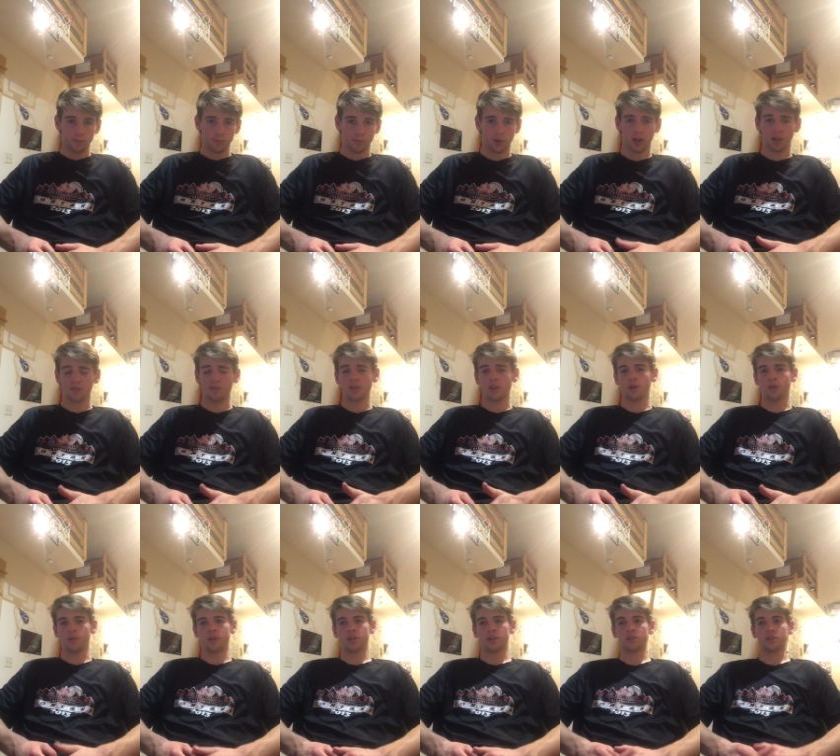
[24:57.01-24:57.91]
But,
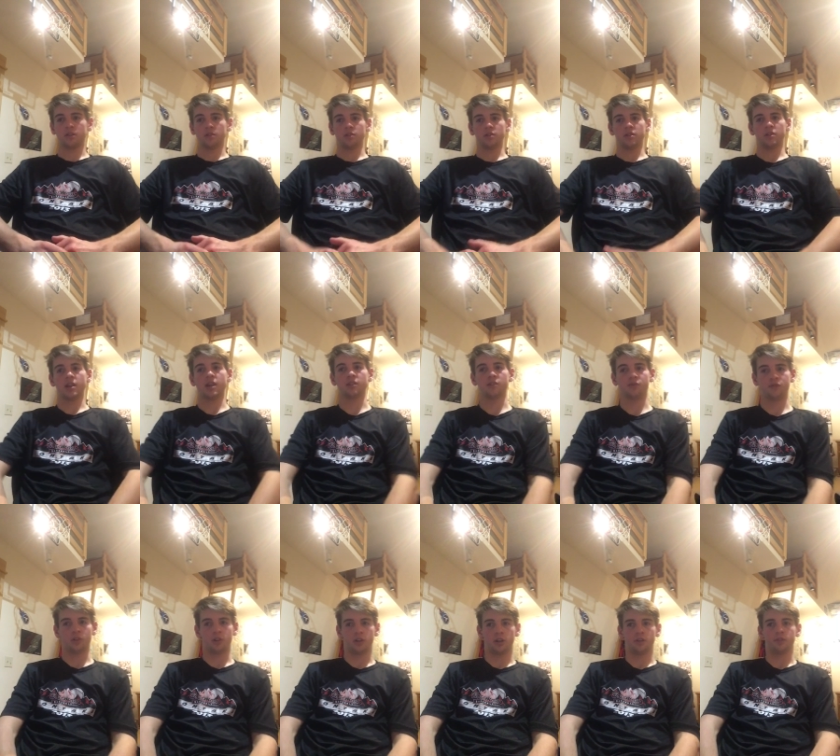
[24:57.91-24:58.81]
that's
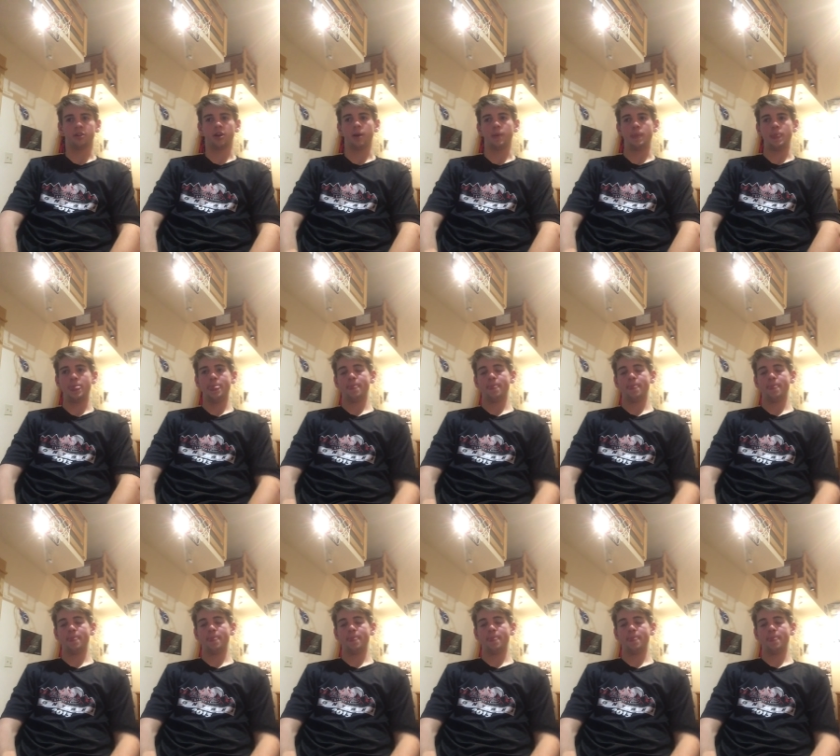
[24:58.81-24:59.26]
for another time.